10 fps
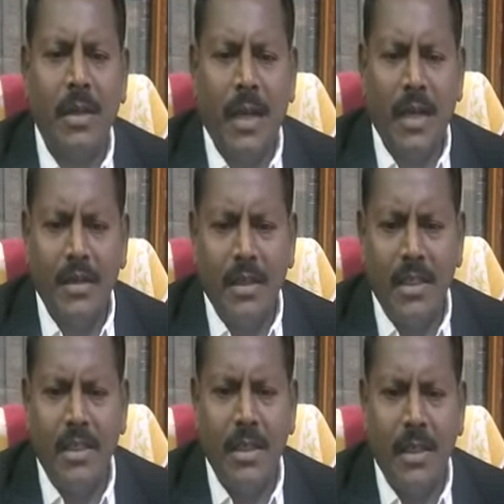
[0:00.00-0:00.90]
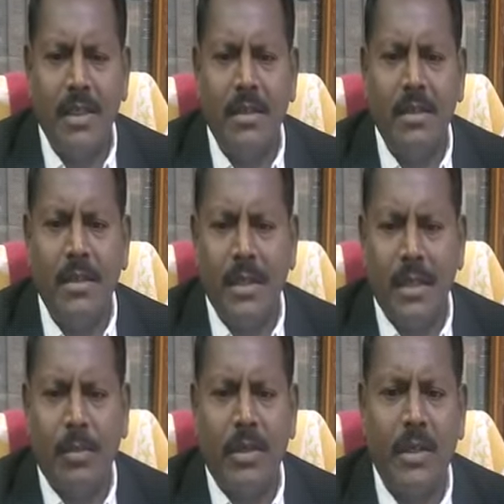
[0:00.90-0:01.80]
and this changed
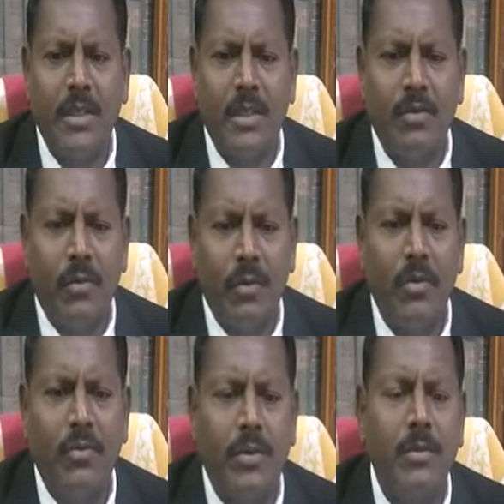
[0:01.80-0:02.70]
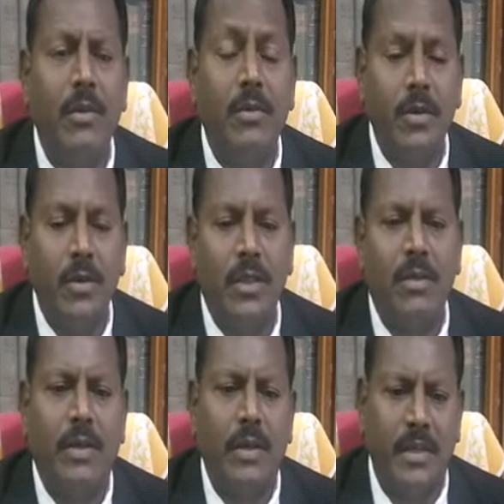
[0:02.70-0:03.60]
interpretation flowed from the evolution
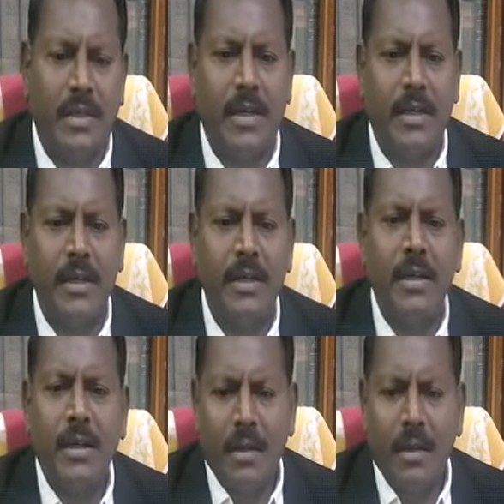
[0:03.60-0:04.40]
of understanding